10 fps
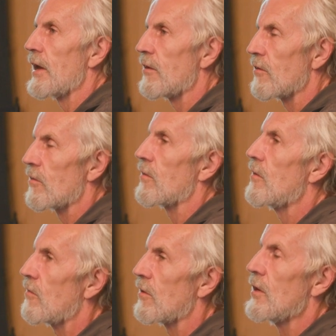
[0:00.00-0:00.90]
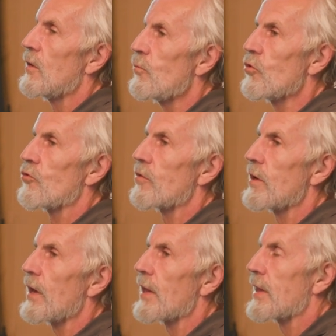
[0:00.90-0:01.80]
agents is
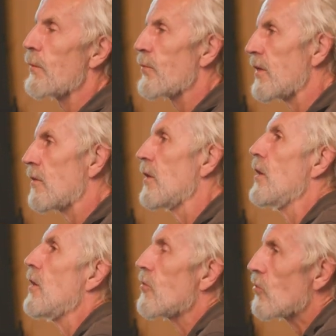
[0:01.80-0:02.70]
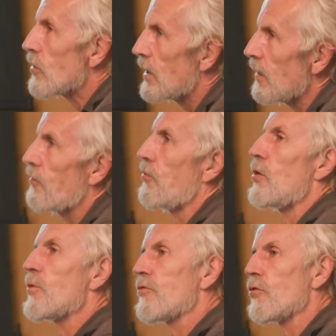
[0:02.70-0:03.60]
mutually adapted, so they
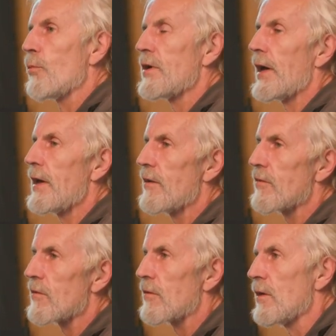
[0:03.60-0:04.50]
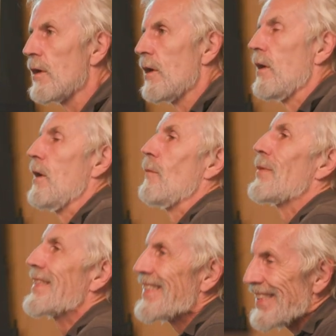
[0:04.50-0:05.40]
form a super agent.
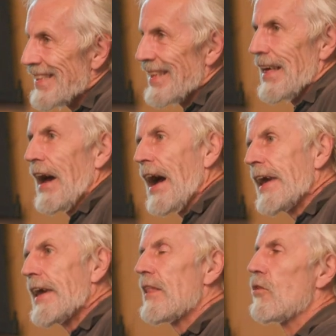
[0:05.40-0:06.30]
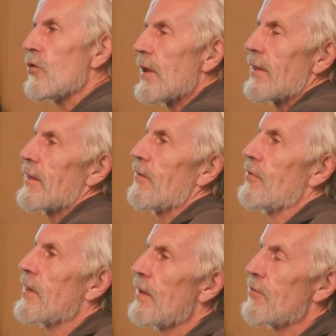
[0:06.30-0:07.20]
But I can do it at the
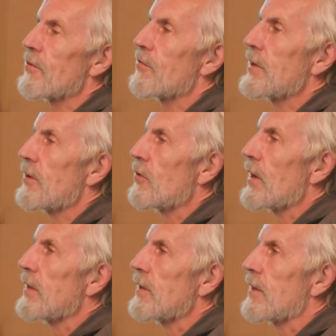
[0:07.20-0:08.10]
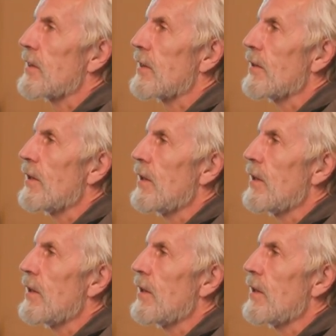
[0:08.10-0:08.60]
different levels of granularity.